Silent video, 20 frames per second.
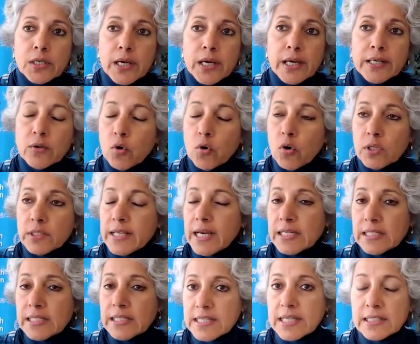And all
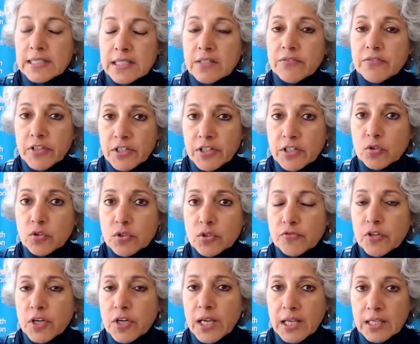that is, I think, very good
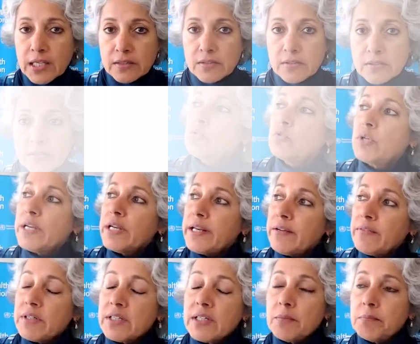for health. You can
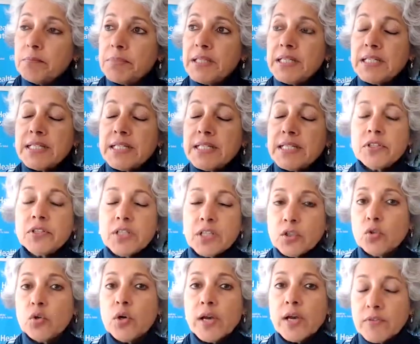never complete
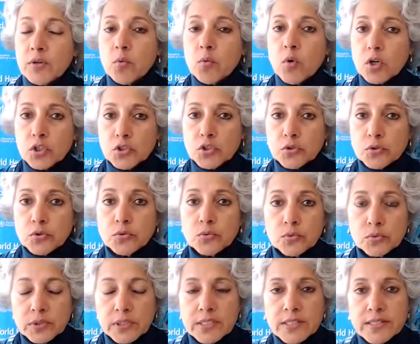everything you ever want to
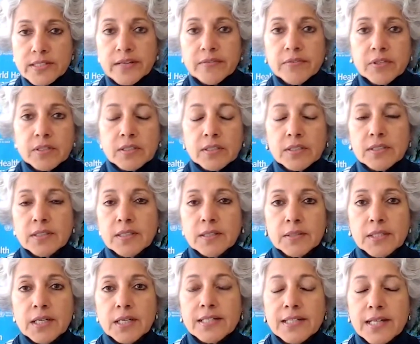do. There's never
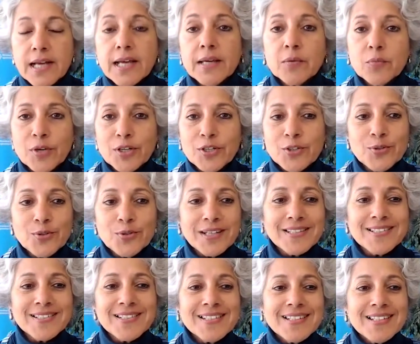a time when you
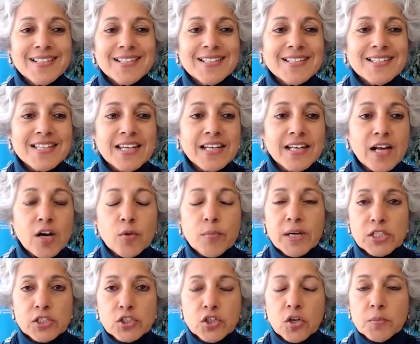can say, now
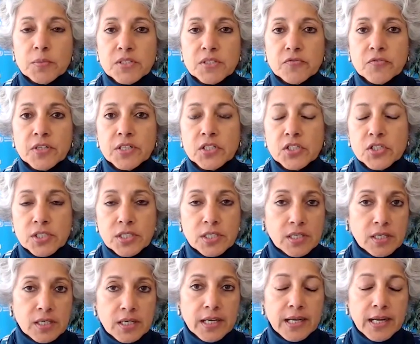my job is finished
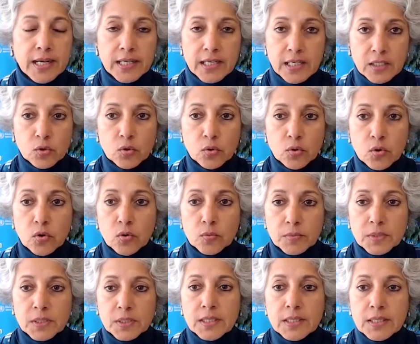and I can go
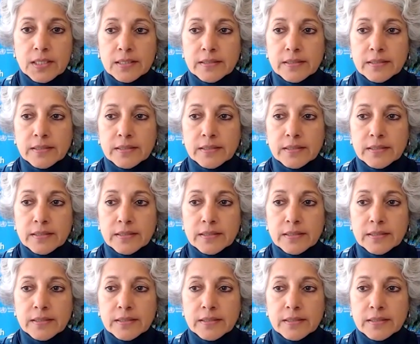home.